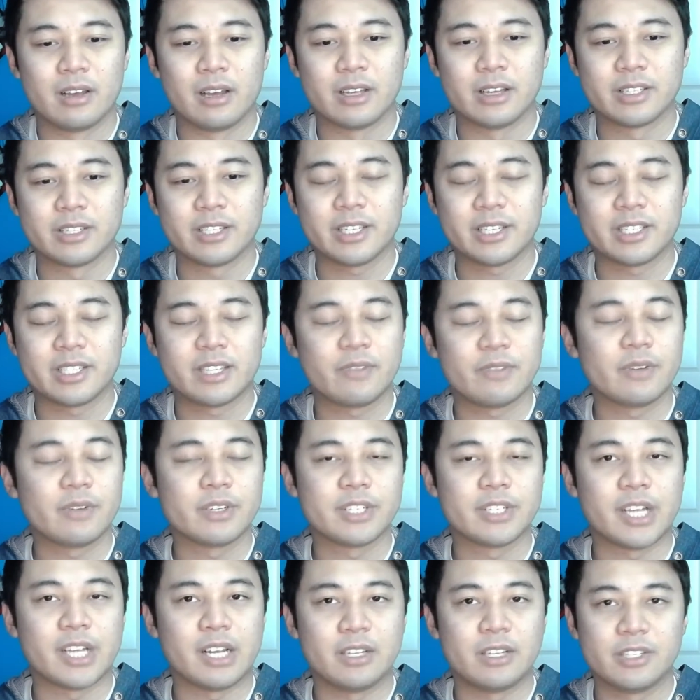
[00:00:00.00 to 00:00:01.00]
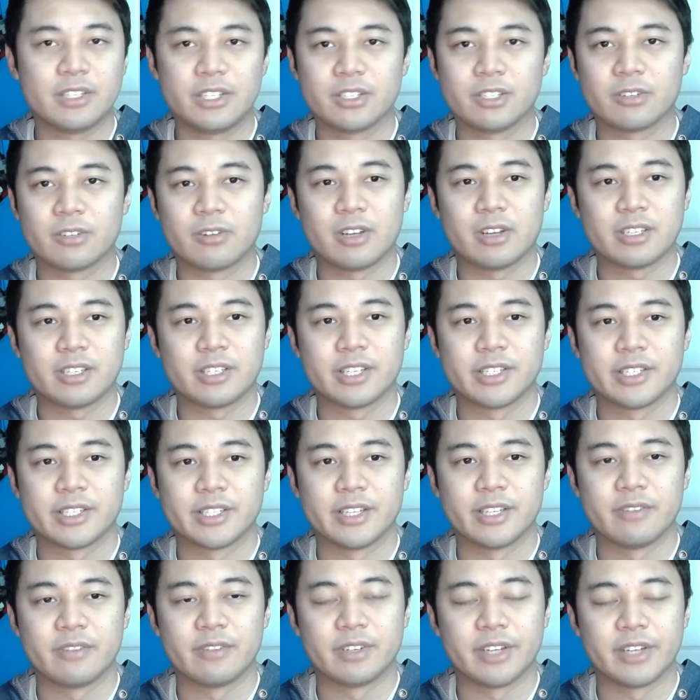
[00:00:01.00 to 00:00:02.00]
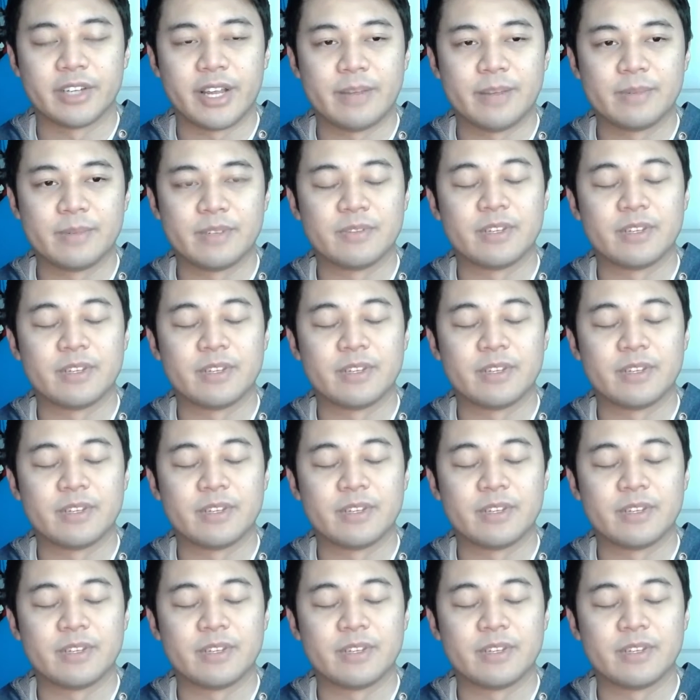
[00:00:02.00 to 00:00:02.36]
6 different challenges across 6 different games.